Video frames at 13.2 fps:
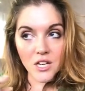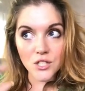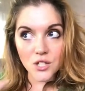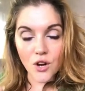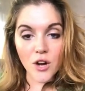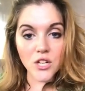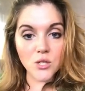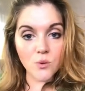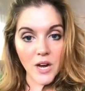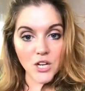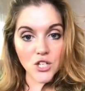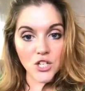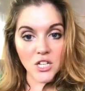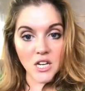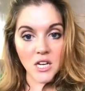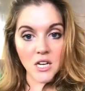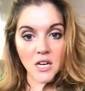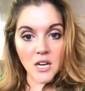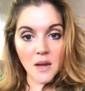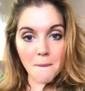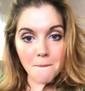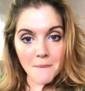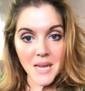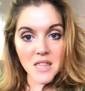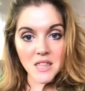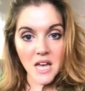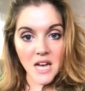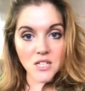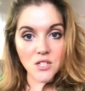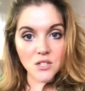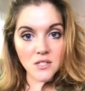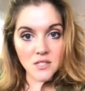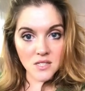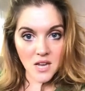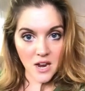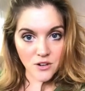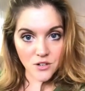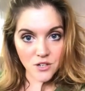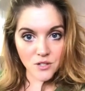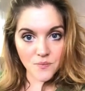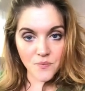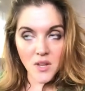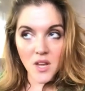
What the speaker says: is going to actually meet that standard.